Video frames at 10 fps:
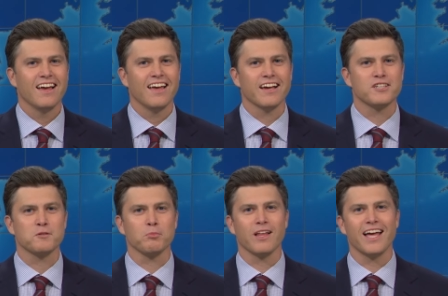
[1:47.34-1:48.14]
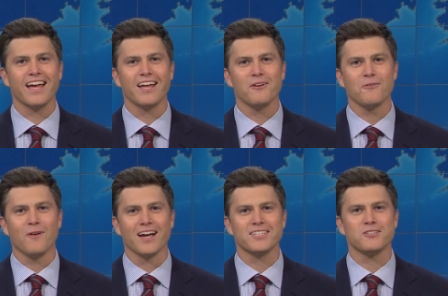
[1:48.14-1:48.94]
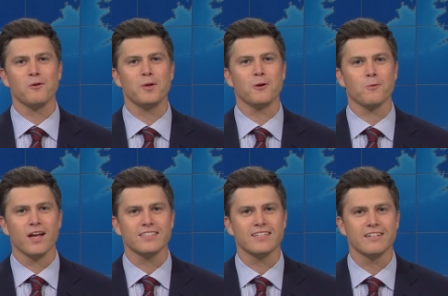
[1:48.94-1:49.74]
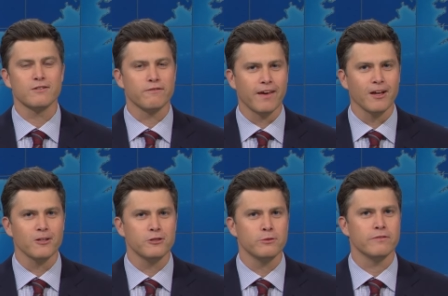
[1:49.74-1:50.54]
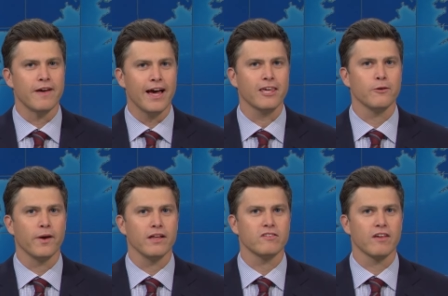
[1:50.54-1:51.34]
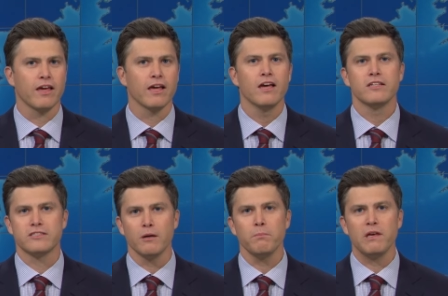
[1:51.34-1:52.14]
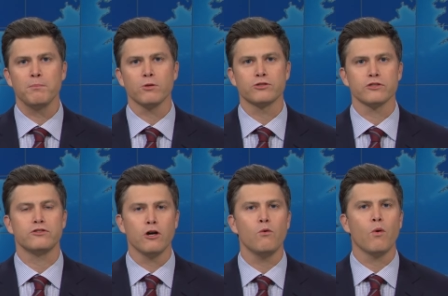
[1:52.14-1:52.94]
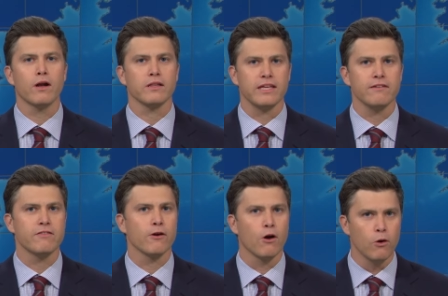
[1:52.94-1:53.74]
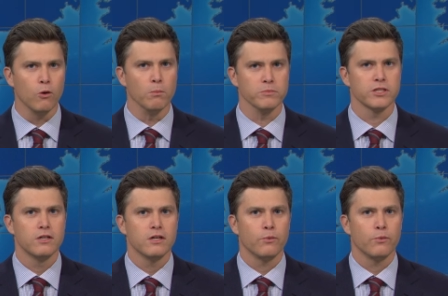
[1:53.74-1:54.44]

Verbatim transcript: explained why so many residents failed to evacuate, saying some people just don't want to leave their homes,